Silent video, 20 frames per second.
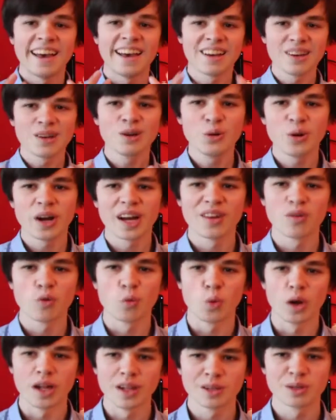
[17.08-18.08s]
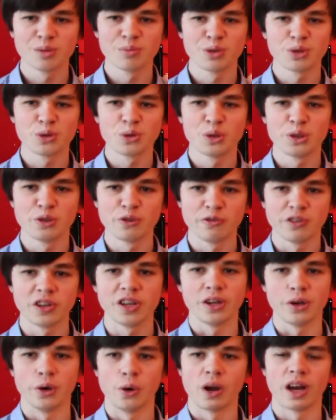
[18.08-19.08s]
Hello and welcome to a new
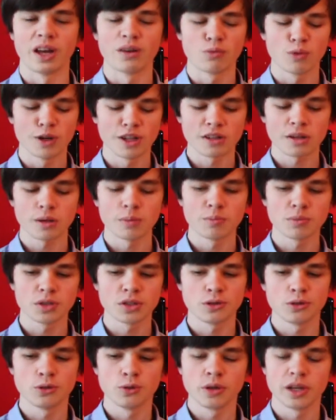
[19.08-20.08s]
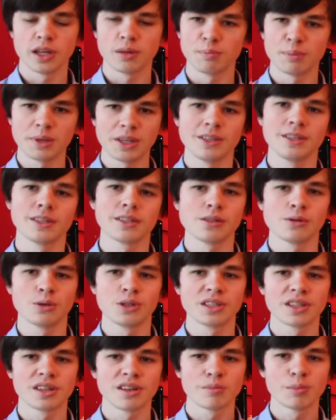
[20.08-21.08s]
video and welcome to a
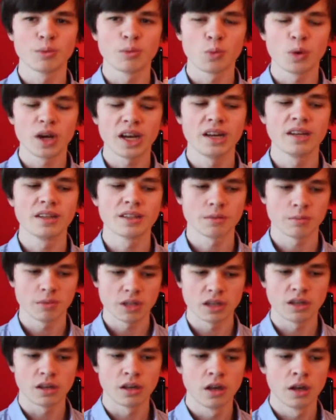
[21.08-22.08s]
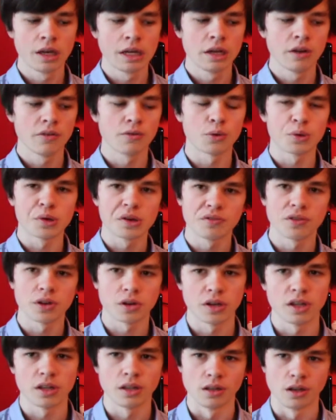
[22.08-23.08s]
mini-series that I've been waiting to make for a
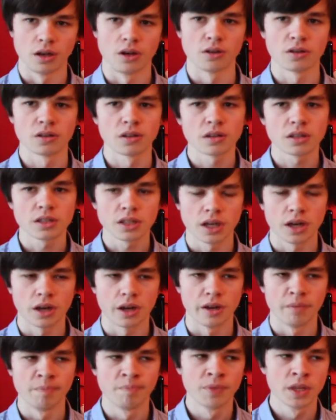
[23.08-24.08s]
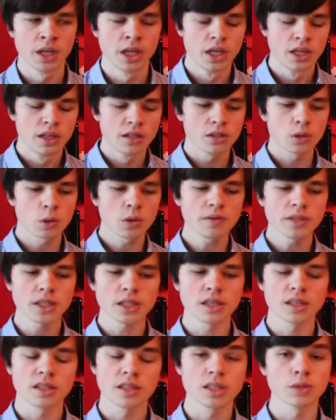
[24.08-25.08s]
very long time. So
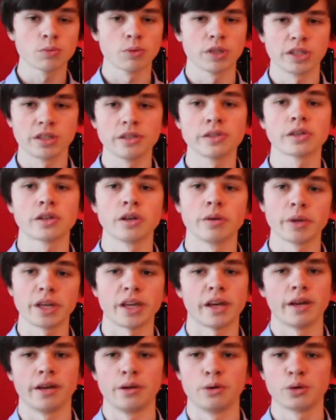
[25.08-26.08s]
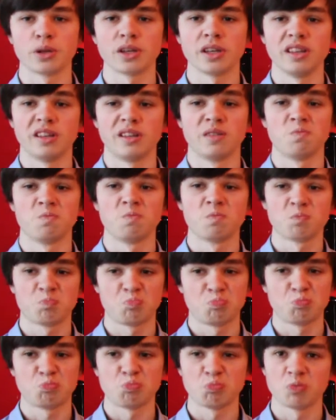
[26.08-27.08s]
obviously the Switch is coming out in
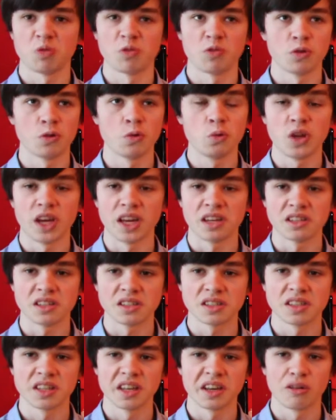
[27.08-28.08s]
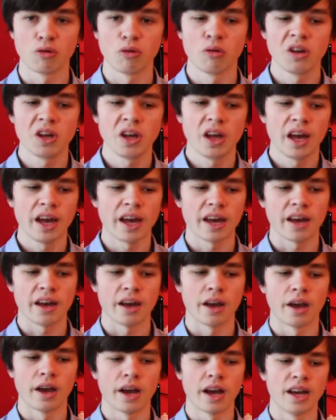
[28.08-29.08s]
a few days now
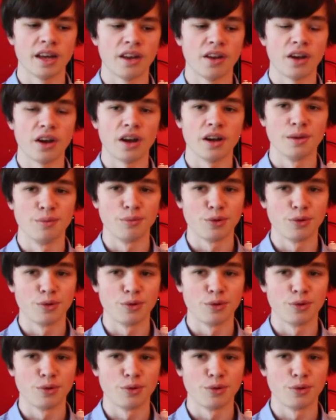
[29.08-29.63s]
uh, and I'm